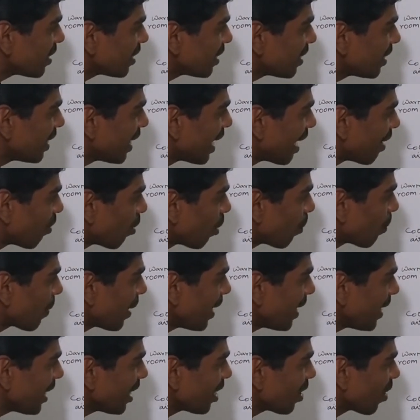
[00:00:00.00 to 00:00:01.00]
the
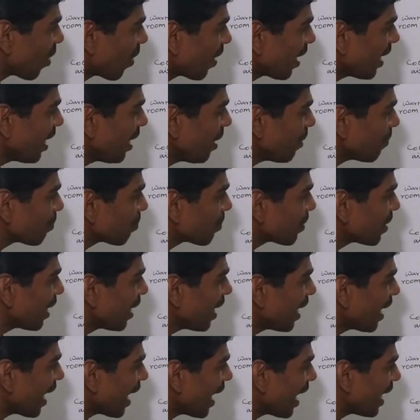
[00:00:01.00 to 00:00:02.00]
evaporating coil
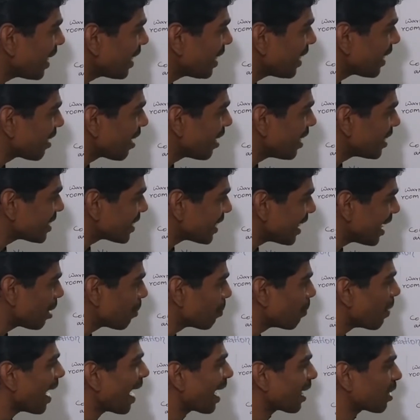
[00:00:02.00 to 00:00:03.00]
and it is sent
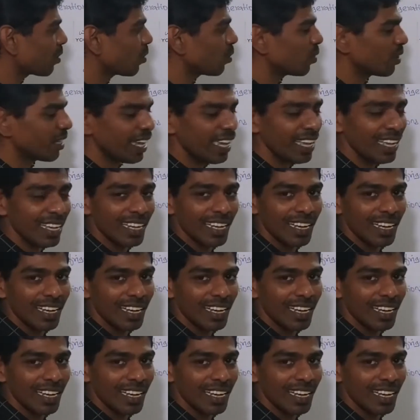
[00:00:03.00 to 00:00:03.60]
back to the